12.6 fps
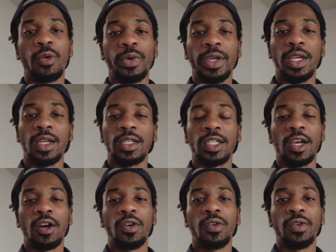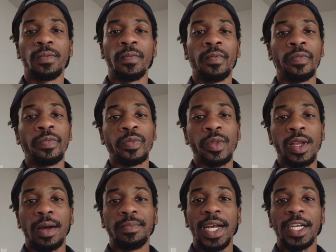week, so
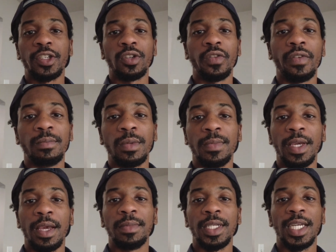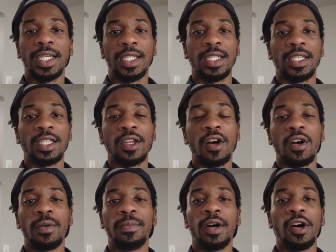I'm not sure if I'm gonna be able to get it
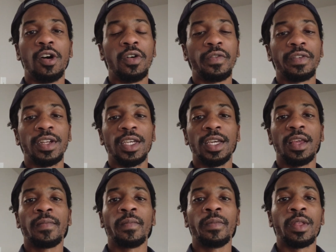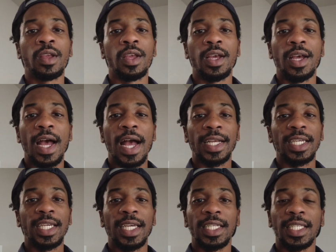installed, but hopefully I can
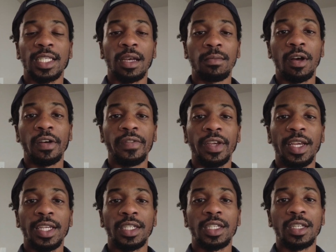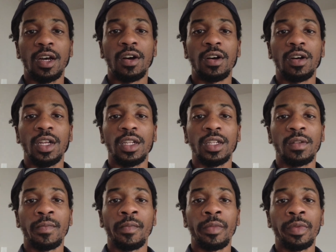get some of it installed.
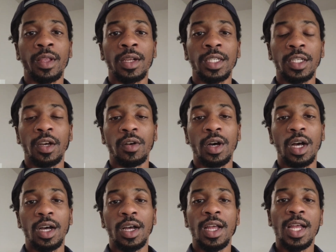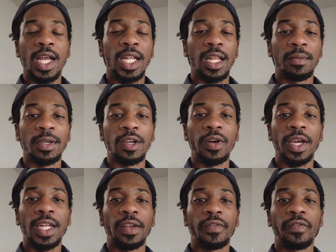So let me go
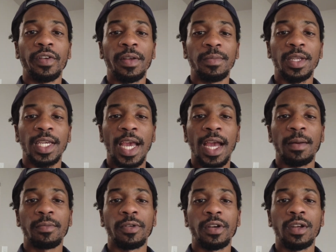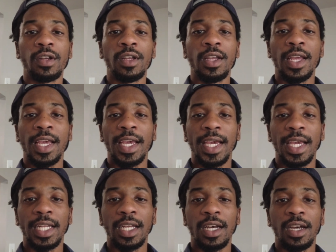ahead and flip the camera
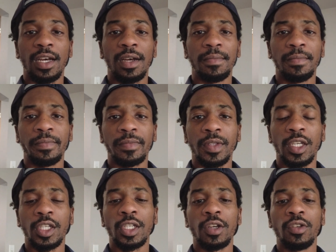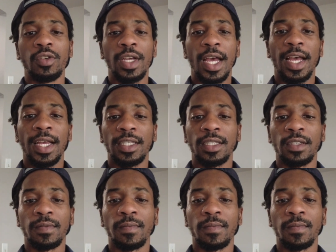and show you guys.